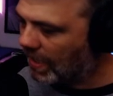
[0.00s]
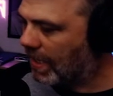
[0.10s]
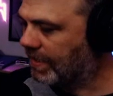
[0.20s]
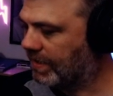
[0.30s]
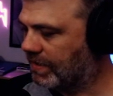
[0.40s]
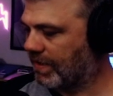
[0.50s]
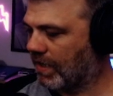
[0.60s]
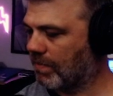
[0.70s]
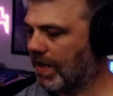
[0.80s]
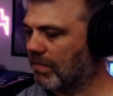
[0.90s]
I need to
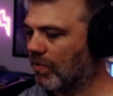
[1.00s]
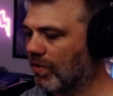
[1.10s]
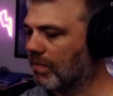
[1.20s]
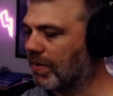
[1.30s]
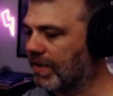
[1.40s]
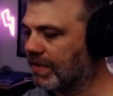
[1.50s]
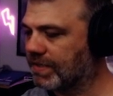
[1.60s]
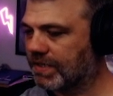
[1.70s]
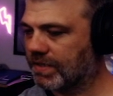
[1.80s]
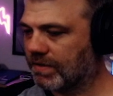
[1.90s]
think about more
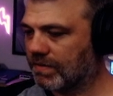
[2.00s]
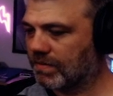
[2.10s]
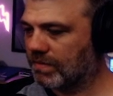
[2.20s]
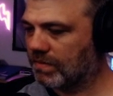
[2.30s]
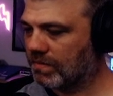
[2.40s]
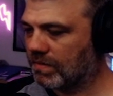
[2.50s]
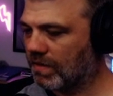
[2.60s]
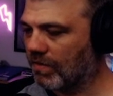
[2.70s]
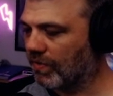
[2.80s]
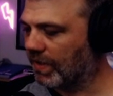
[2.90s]
because
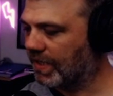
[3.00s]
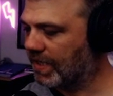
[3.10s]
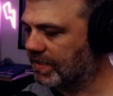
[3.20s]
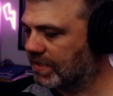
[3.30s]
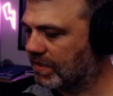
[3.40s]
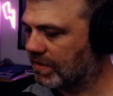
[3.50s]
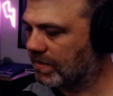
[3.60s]
it really does.